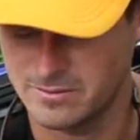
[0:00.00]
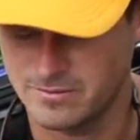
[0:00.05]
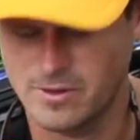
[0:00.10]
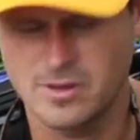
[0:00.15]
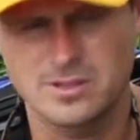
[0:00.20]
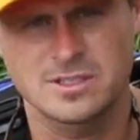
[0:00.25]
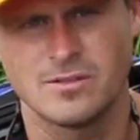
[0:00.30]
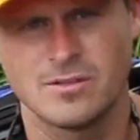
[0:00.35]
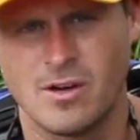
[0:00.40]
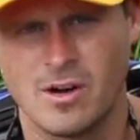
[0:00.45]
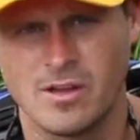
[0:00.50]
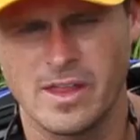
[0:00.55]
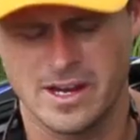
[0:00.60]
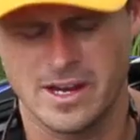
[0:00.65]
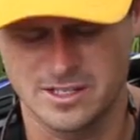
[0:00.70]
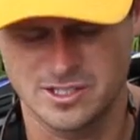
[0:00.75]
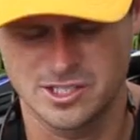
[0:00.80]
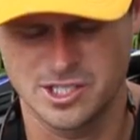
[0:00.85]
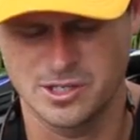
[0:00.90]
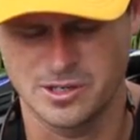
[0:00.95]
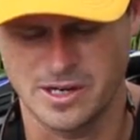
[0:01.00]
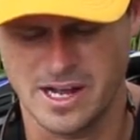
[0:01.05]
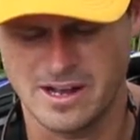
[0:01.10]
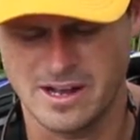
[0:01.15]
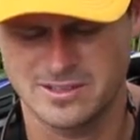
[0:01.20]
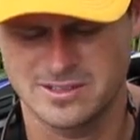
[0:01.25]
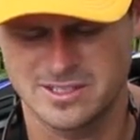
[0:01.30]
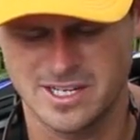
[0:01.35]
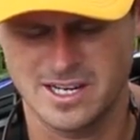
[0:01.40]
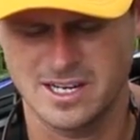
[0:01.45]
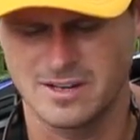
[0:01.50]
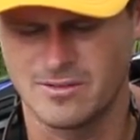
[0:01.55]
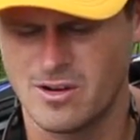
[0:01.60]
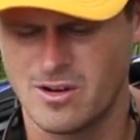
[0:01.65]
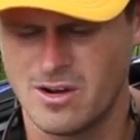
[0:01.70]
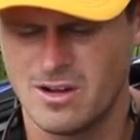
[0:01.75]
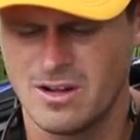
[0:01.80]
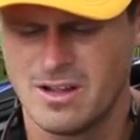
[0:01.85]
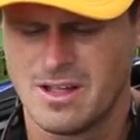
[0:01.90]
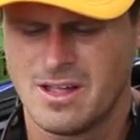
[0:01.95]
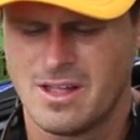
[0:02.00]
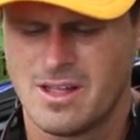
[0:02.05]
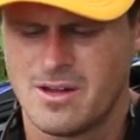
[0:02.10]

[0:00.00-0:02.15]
First of all, that could shear it out. Second of all,